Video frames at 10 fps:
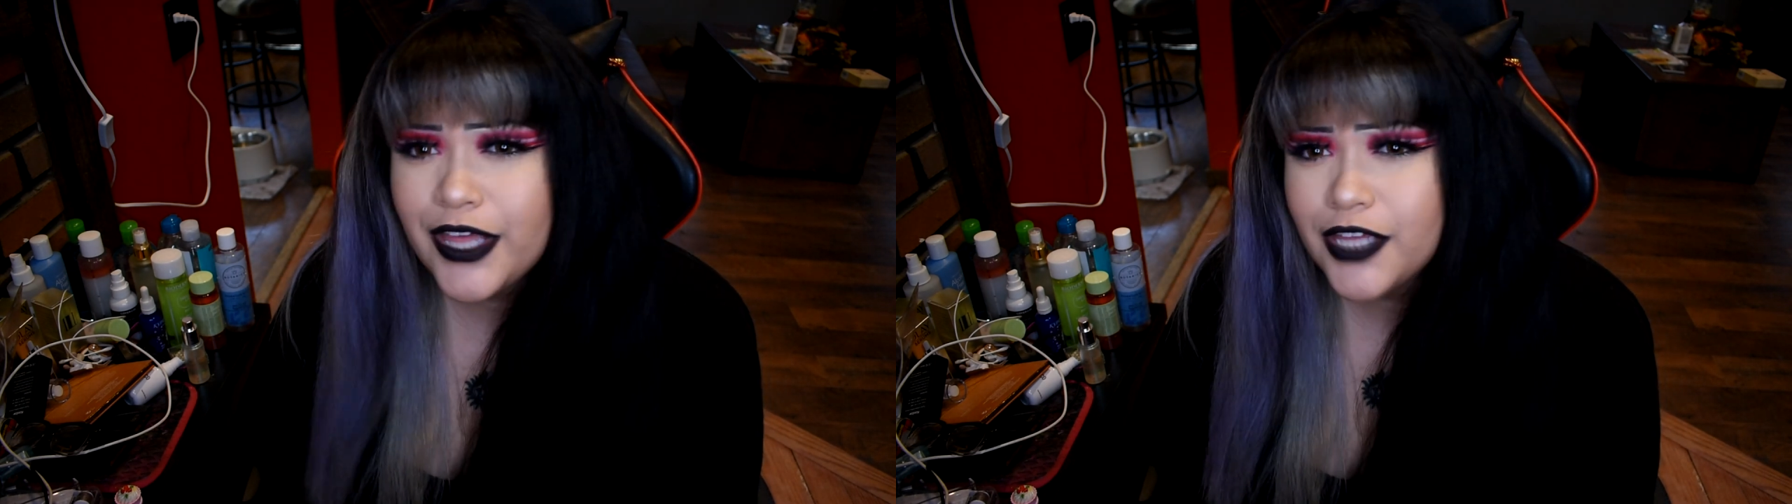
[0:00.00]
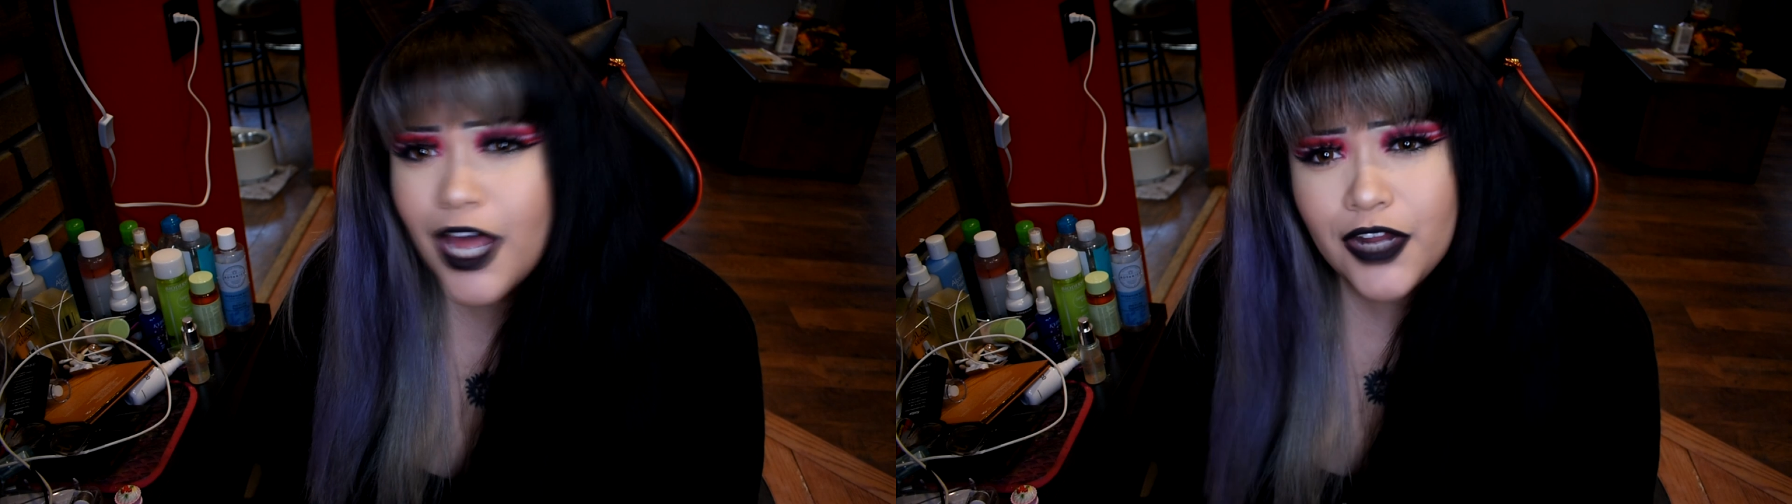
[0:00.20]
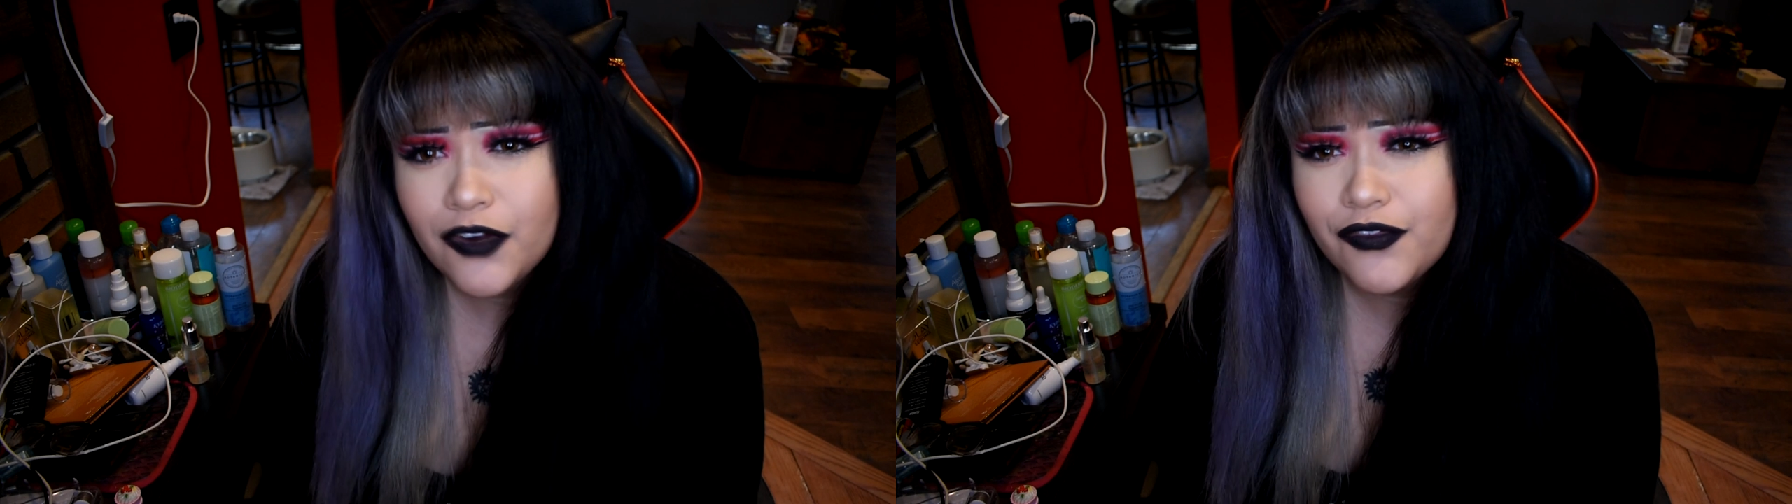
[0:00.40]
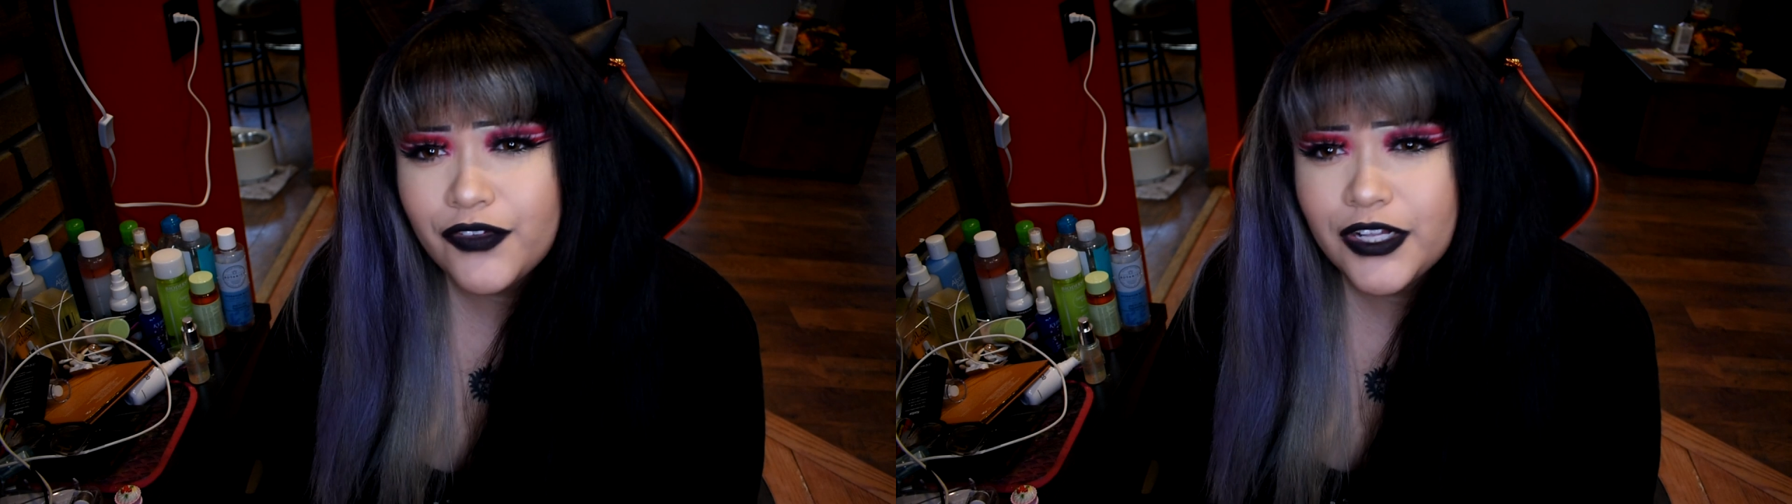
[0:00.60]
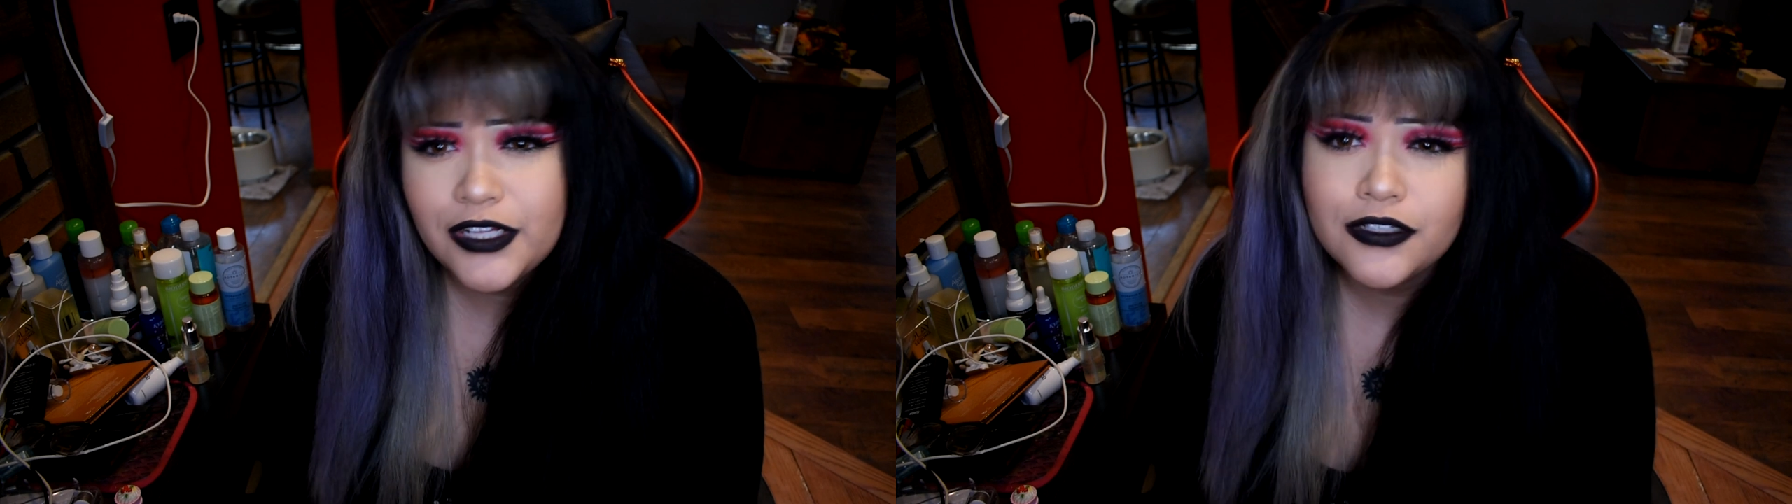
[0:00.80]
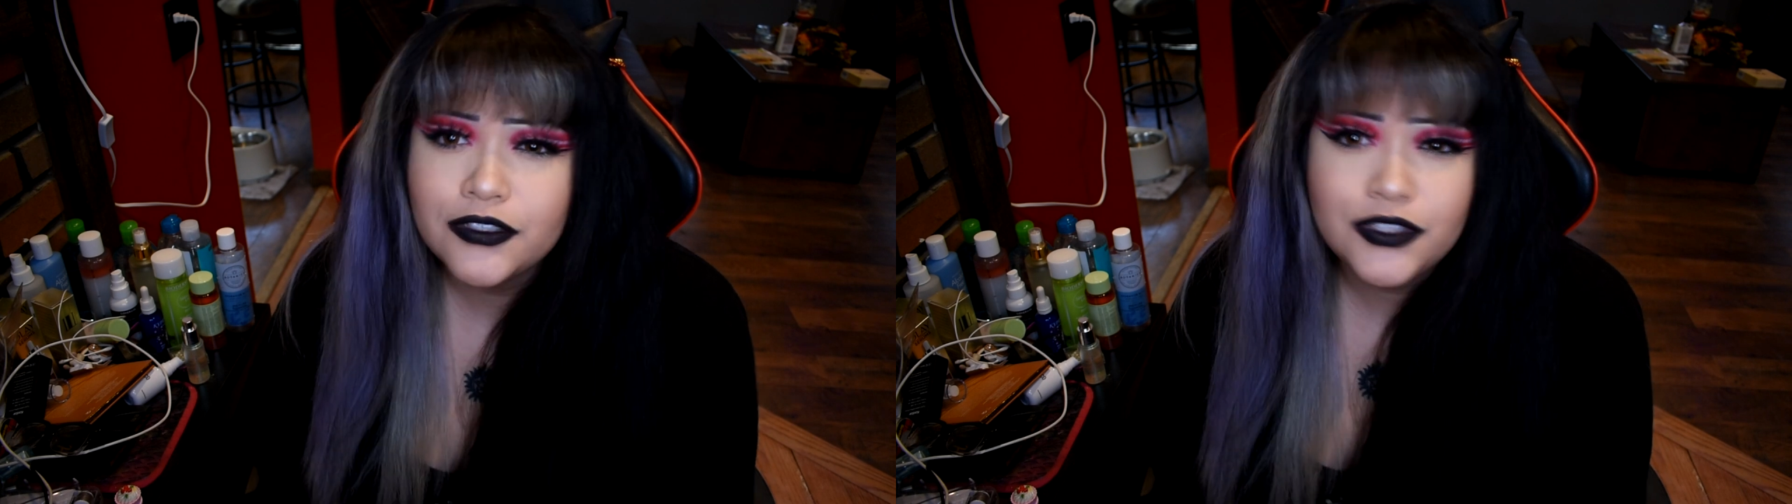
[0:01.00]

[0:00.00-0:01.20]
and colorful.